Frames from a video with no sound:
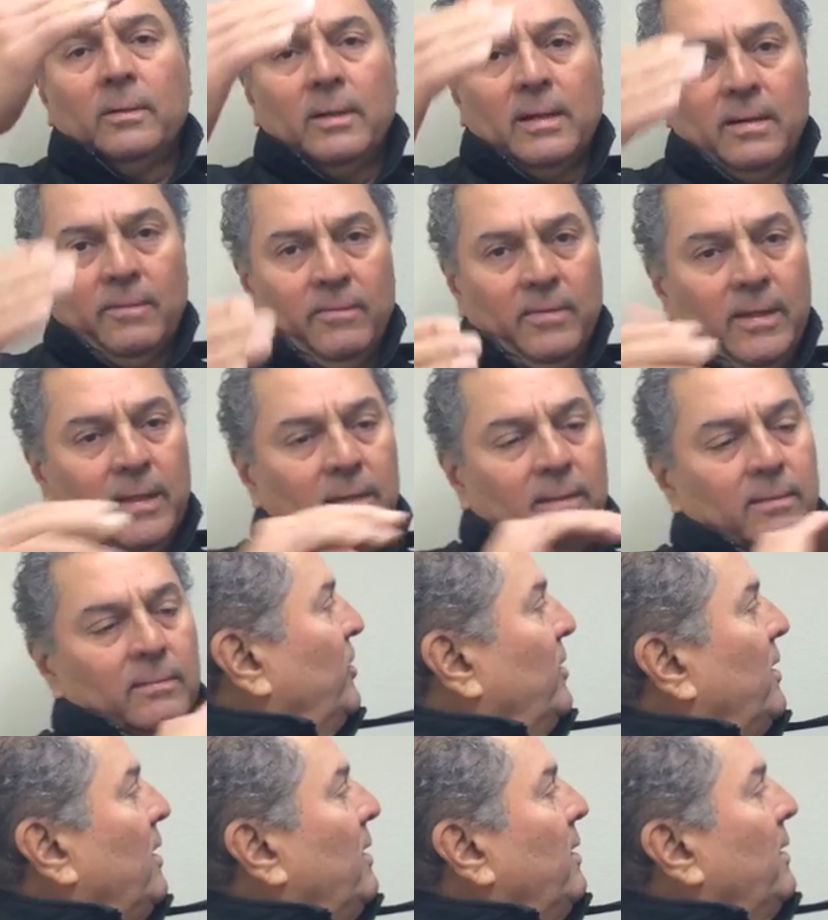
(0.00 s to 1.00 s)
have that
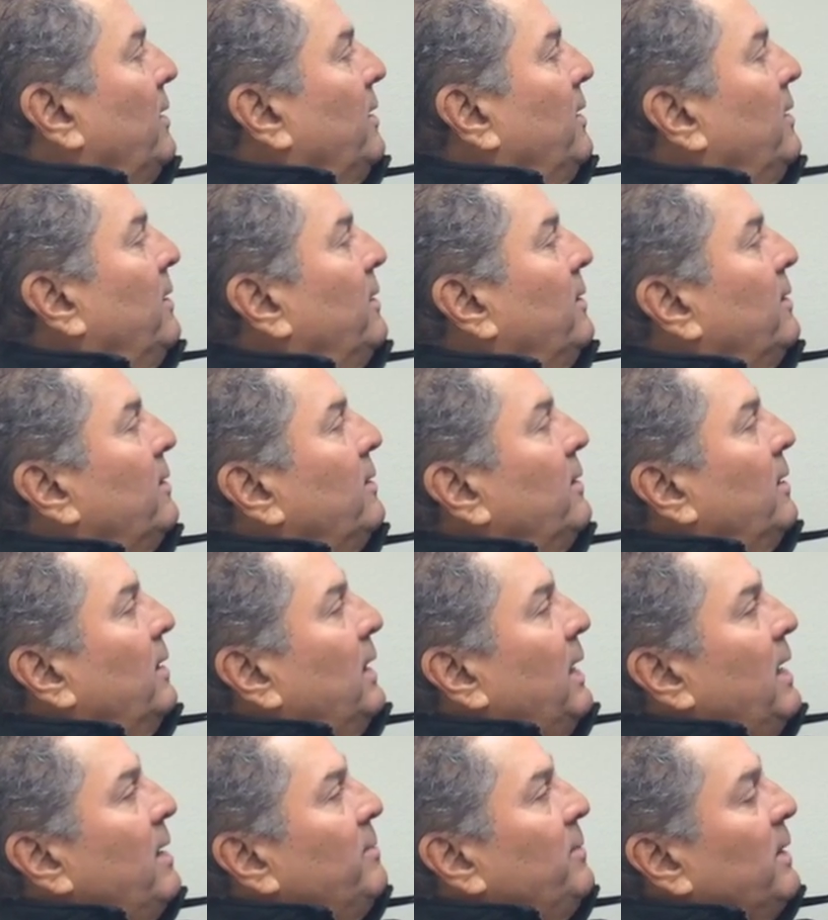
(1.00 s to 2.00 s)
start in here,
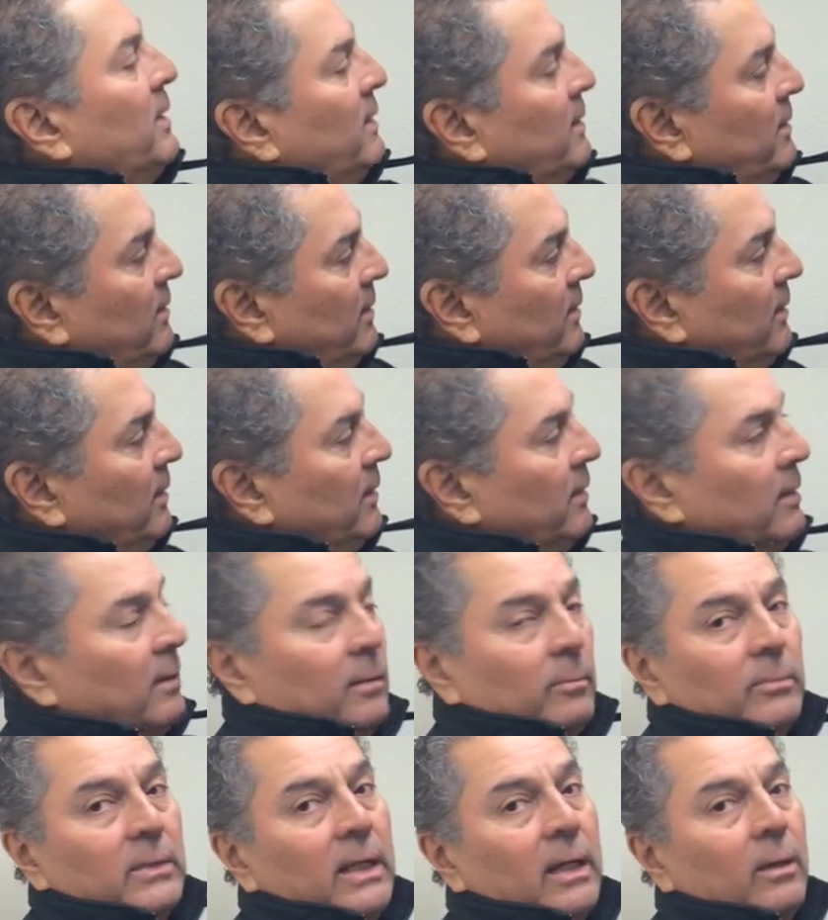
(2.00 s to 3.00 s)
climax, and then
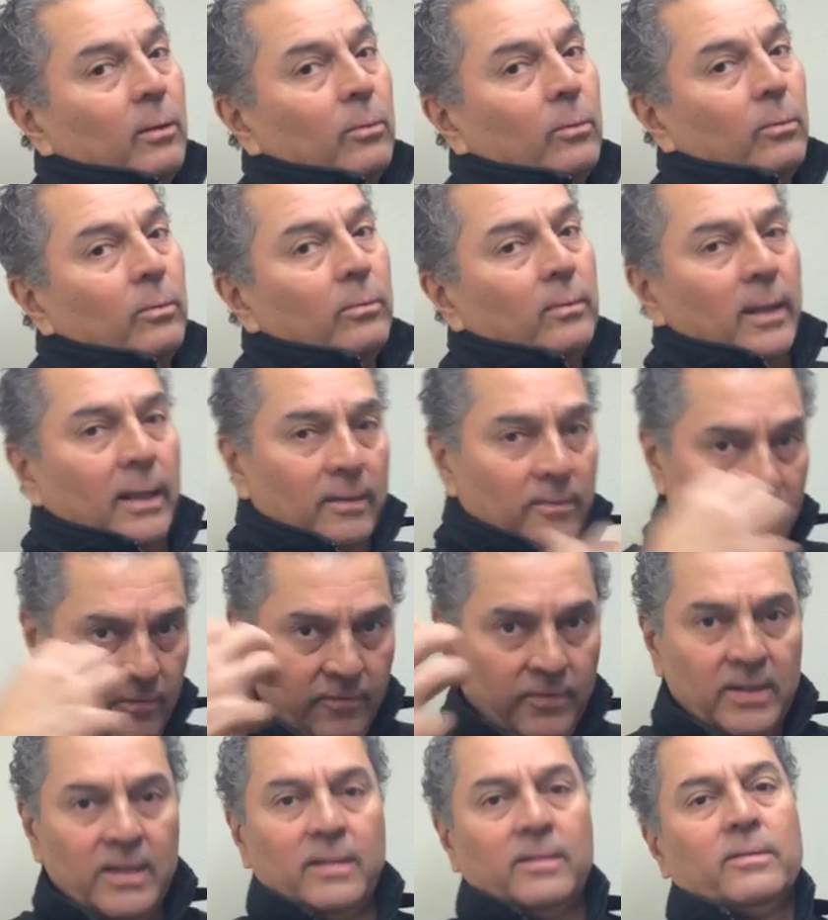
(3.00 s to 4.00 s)
come down and
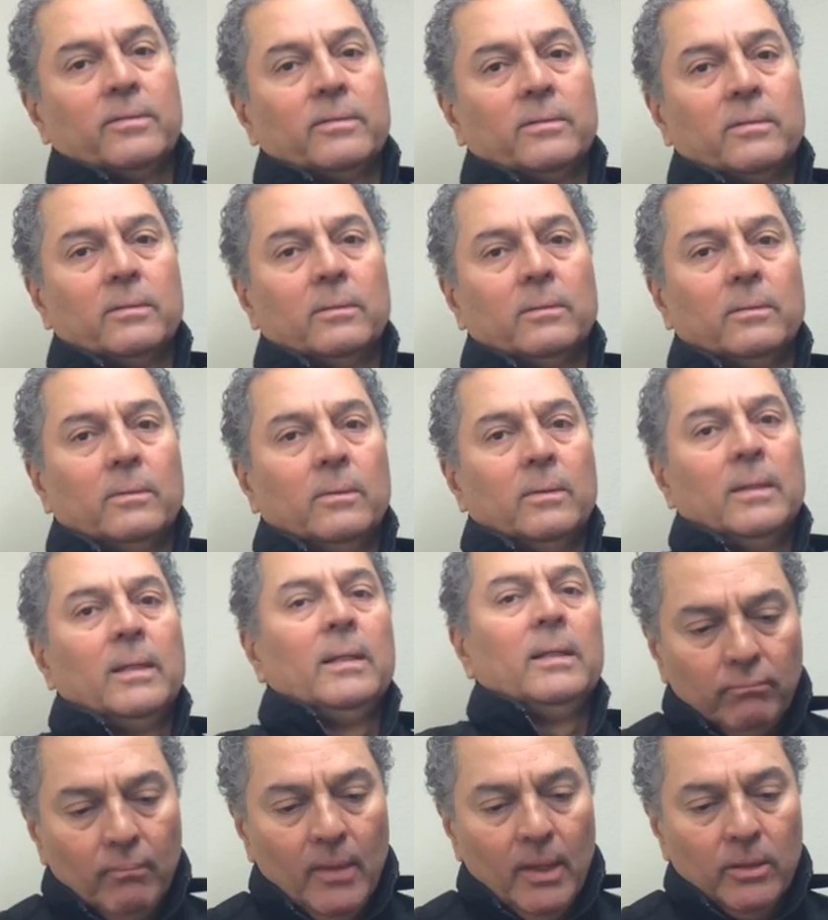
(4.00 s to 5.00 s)
finish your solo.
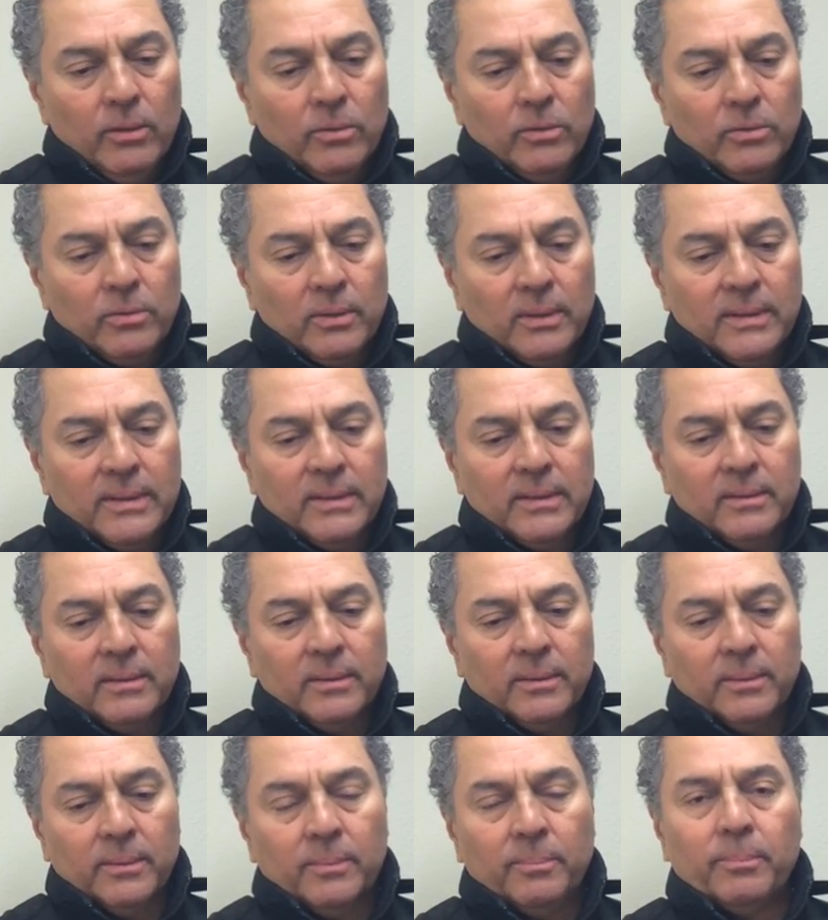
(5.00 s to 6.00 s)
Usually
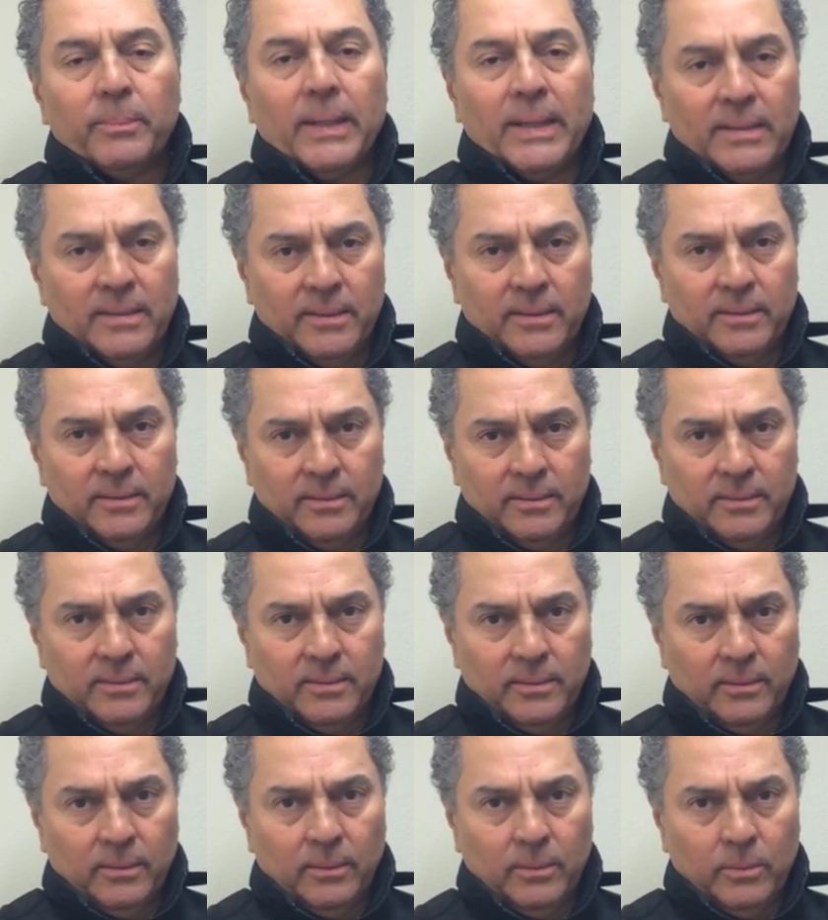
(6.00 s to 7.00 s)
the
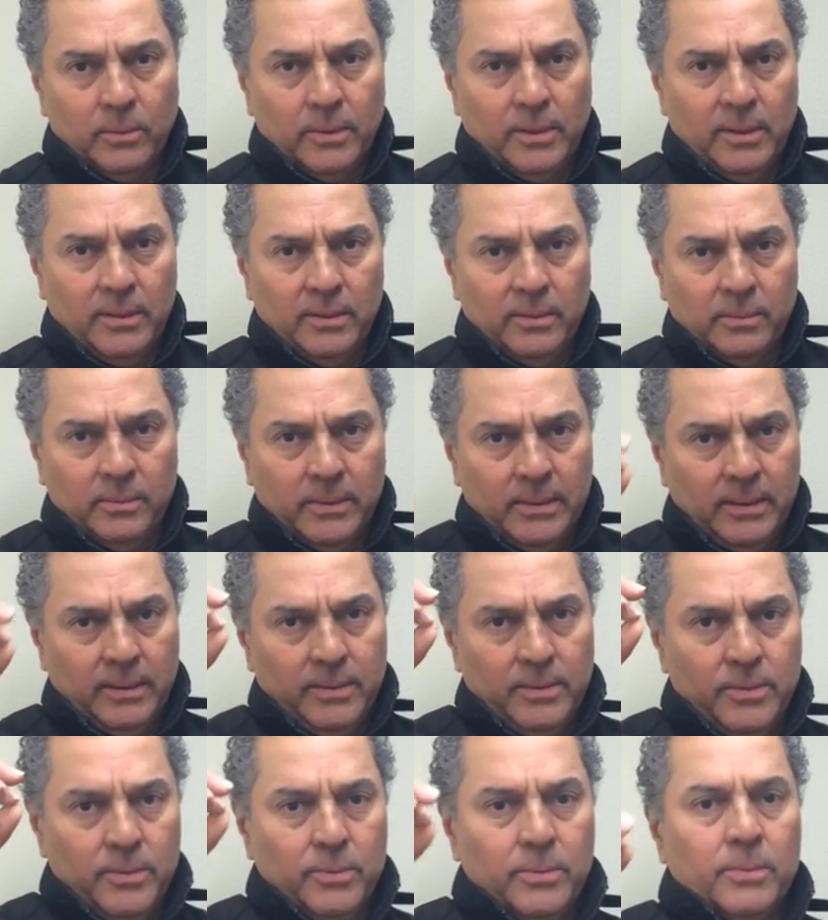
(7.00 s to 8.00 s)
best solo works
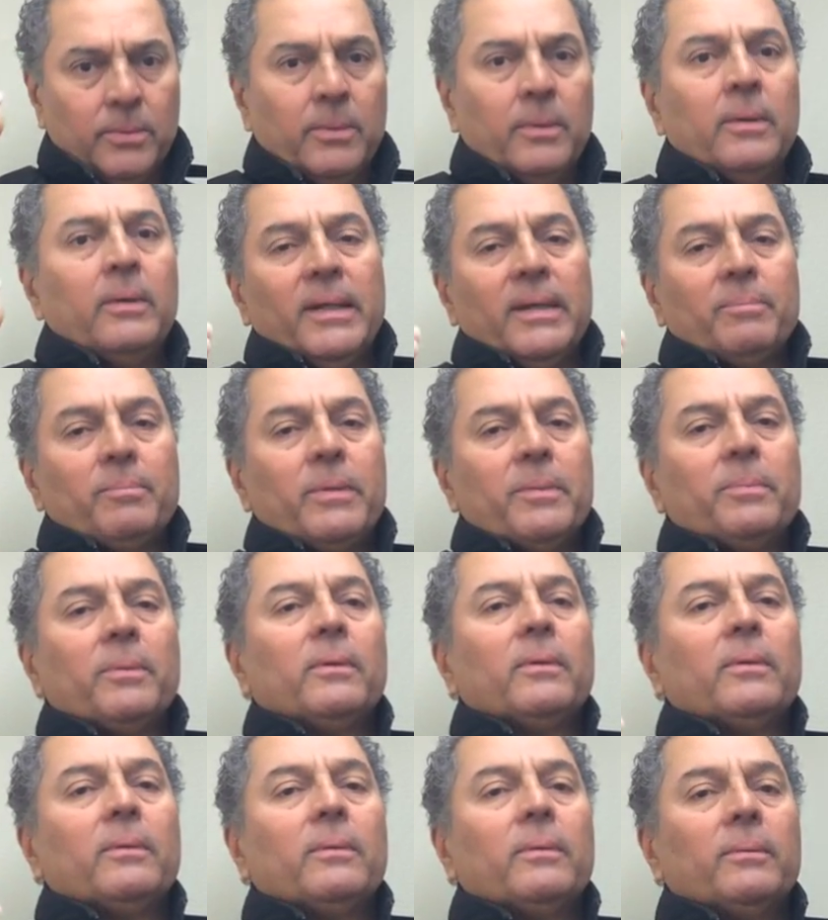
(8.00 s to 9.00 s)
when you let
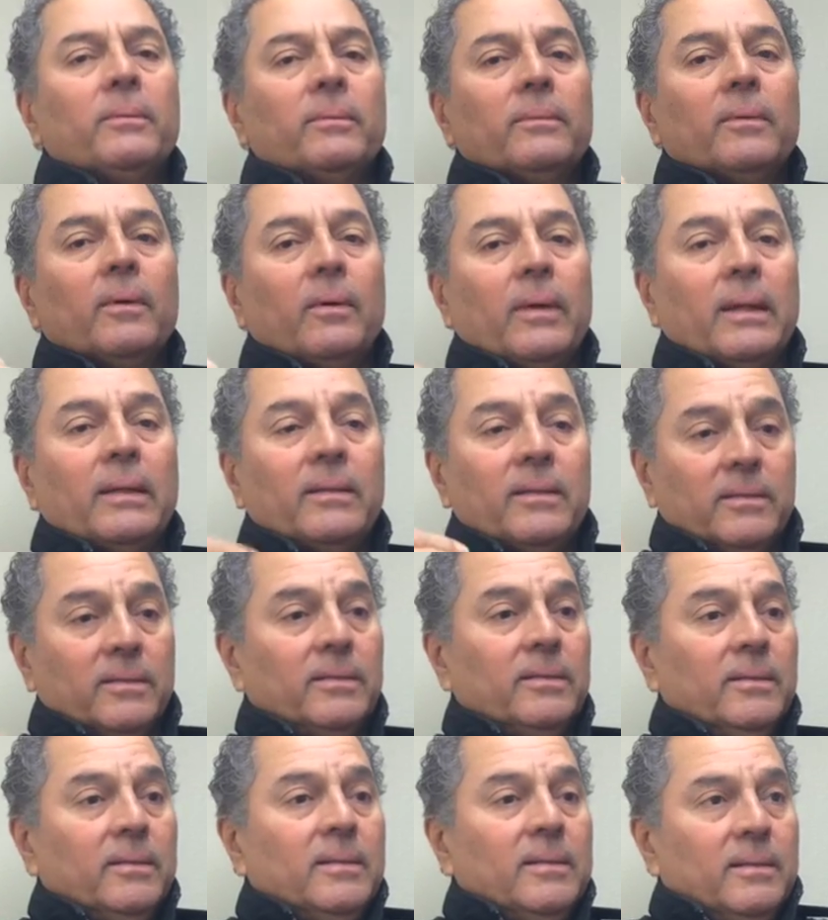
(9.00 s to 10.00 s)
people know, okay,
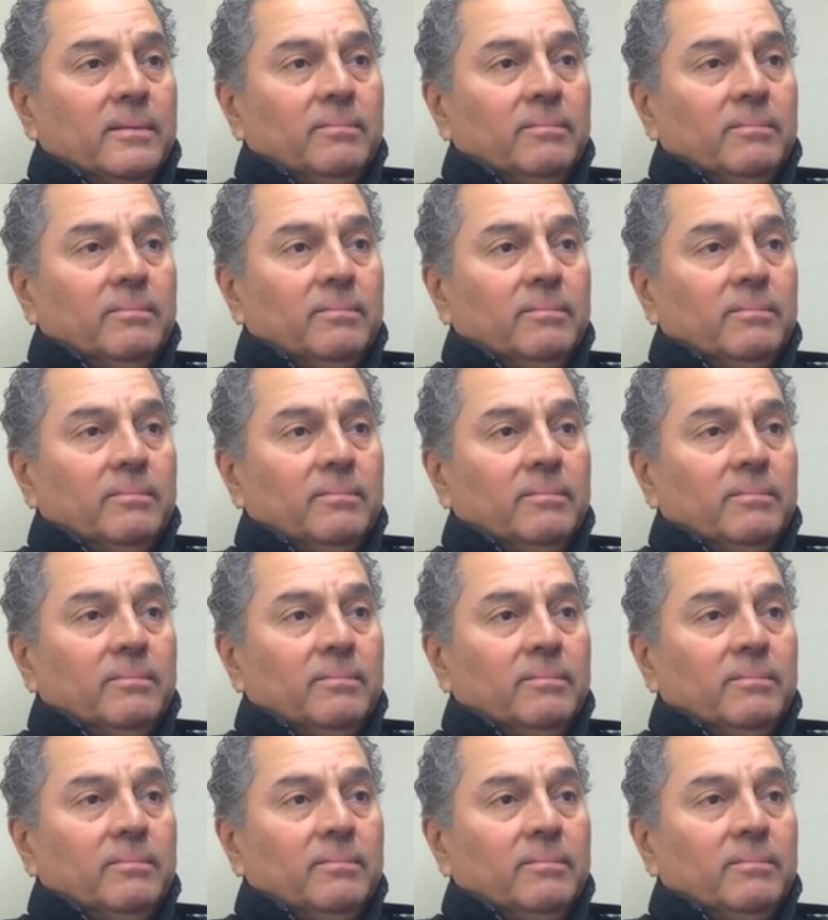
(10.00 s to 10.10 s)
this is